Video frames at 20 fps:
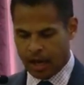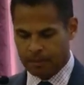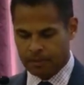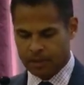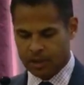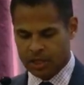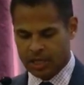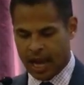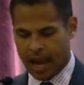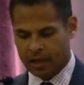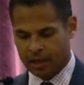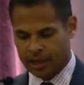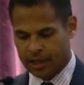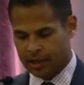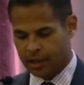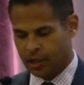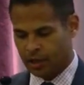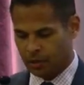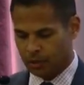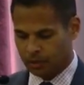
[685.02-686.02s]
Sally
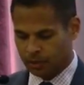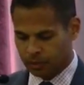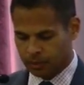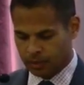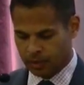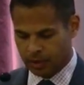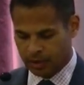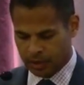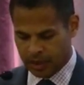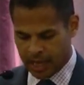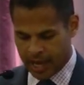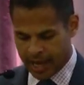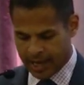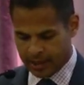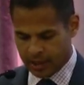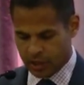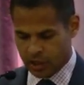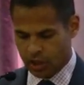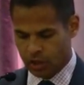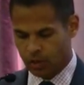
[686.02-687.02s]
Q.
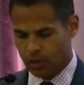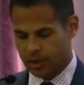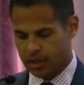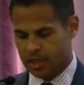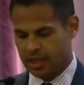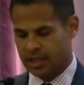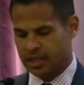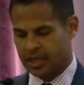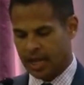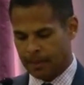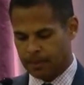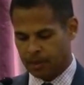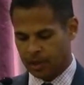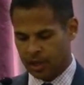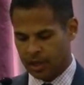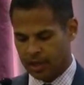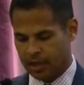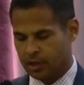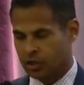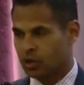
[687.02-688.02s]
Yates, who is the
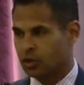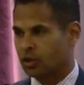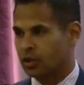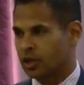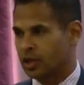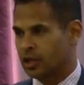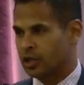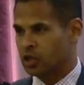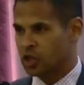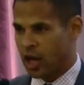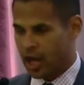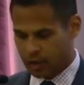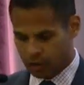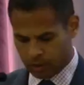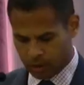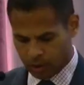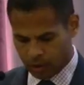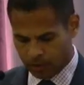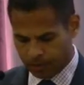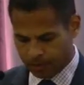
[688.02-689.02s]
Deputy Attorney
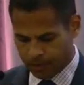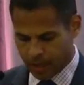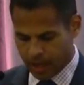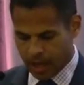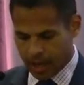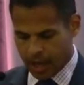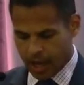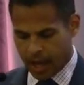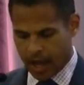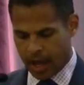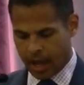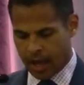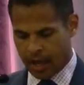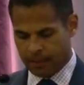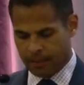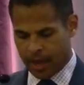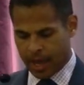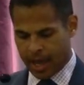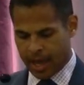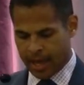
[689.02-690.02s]
General,
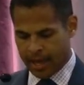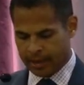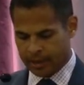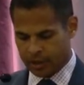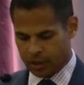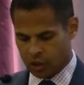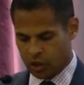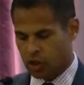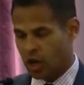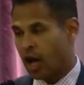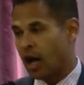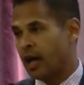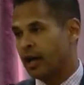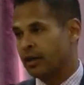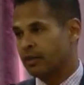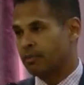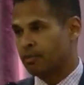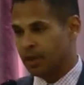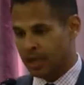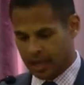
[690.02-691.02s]
and
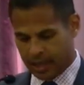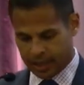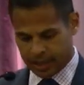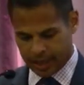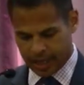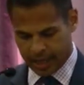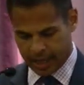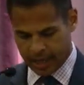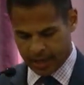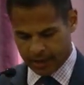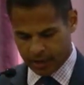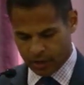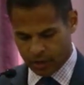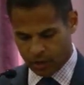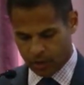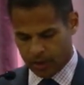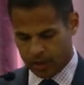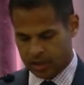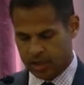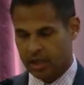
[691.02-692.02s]
John B. King,
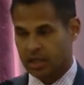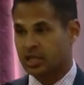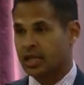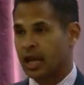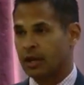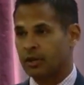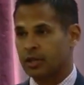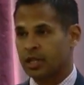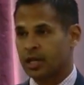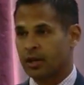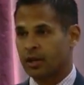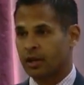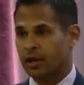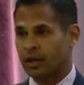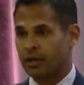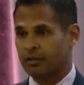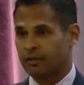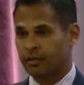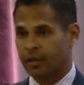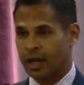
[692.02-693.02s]
who is the
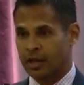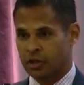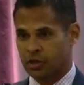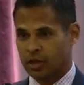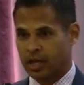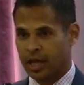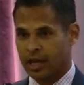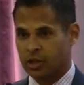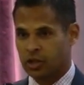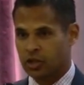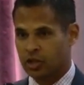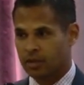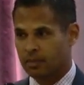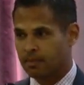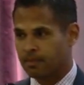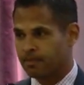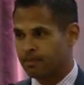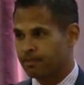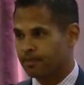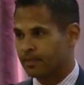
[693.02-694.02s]
Secretary of Education.